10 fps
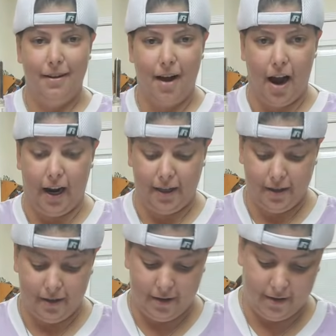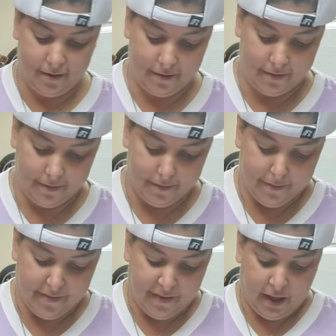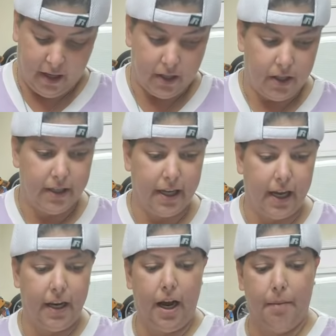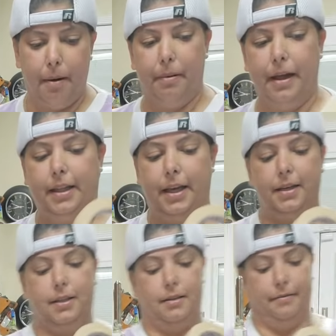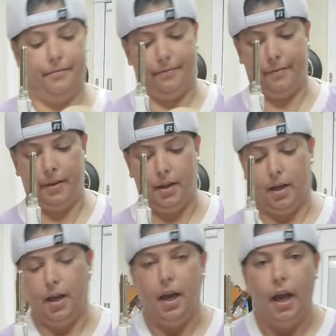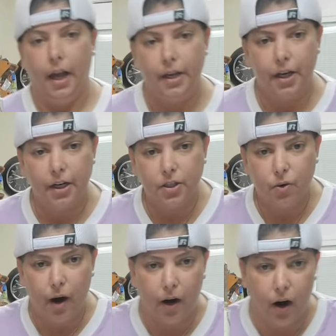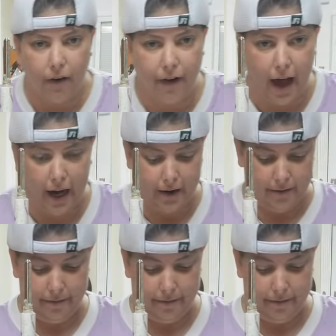Alright. So you stand your cup up like this, and you're going to square off at it.